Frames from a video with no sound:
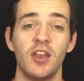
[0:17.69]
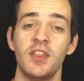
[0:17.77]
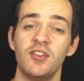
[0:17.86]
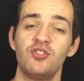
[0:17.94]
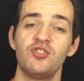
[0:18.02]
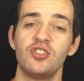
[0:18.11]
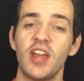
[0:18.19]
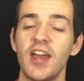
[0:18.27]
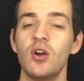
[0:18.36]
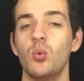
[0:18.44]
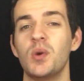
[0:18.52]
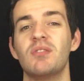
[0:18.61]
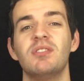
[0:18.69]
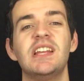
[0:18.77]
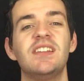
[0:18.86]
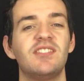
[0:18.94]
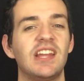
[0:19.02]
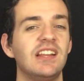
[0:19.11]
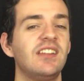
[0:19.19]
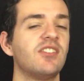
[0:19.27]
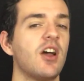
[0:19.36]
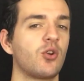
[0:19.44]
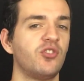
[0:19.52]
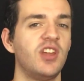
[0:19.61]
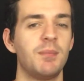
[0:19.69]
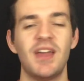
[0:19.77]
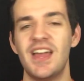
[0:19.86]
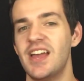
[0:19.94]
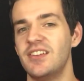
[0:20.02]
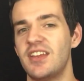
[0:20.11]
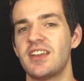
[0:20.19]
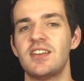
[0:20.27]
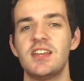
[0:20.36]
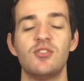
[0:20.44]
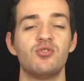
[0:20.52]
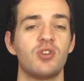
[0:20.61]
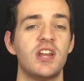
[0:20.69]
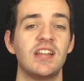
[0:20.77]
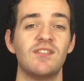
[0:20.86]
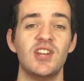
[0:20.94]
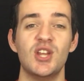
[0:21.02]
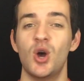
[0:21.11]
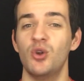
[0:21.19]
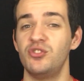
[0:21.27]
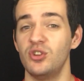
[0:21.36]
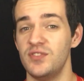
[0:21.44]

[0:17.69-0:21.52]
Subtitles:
On this channel, we release daily soccer tip, technique, and training videos.